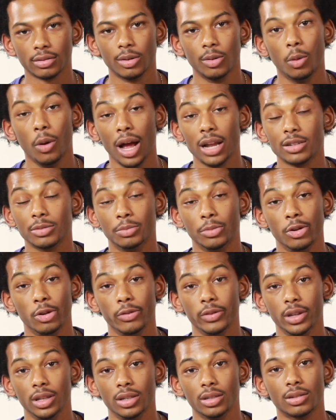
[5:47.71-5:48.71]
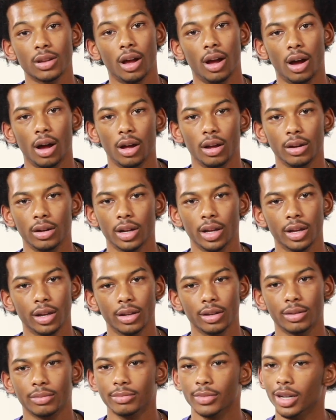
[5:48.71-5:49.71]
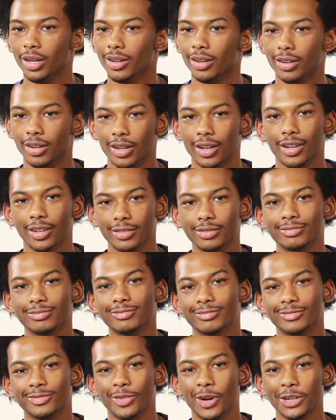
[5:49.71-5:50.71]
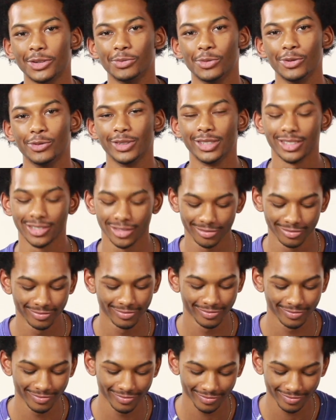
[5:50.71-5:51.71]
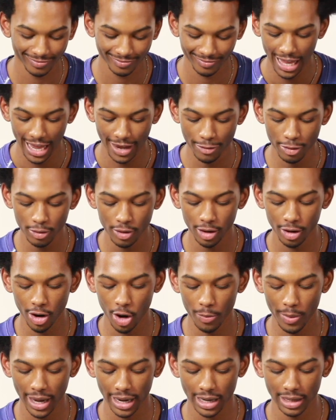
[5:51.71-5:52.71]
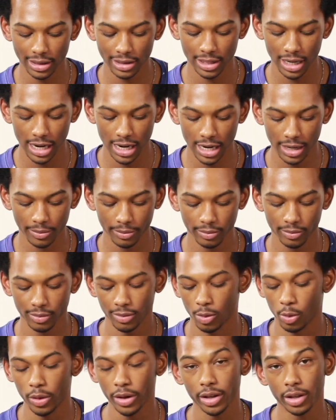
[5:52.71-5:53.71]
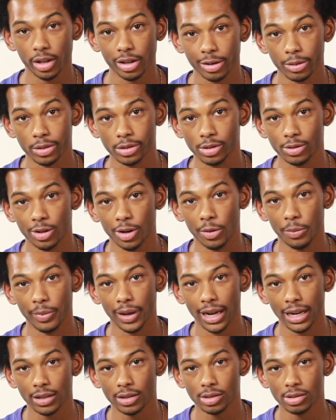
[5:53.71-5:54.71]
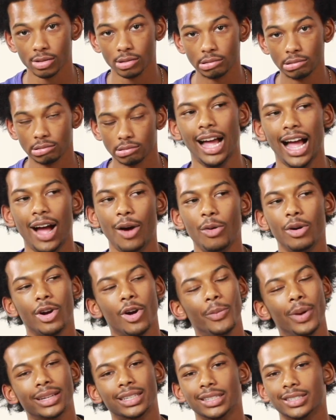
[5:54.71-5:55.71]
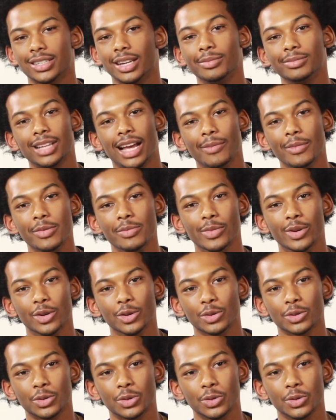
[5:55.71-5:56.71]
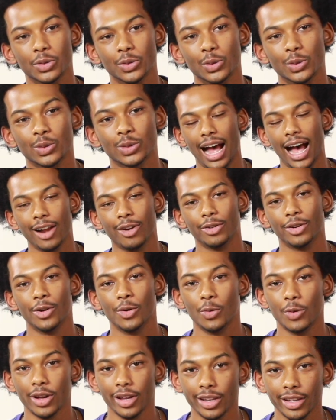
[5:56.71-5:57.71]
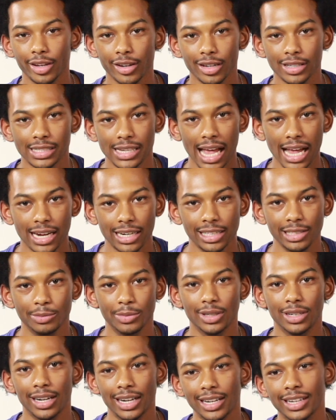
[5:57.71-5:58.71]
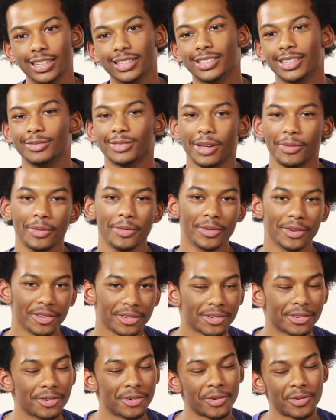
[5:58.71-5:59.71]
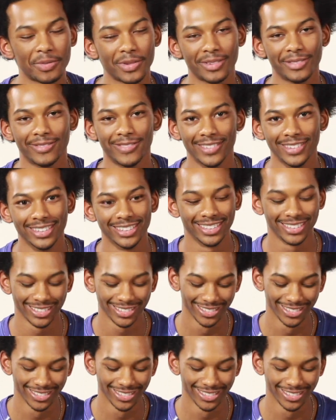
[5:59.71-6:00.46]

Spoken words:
Watch movies all day. I'm not gonna lie. Watch movies. If you could go back in time, what year would you go back to? I will go back to sometime in middle school. I don't know what year exactly, but like sometime in middle school would be fun.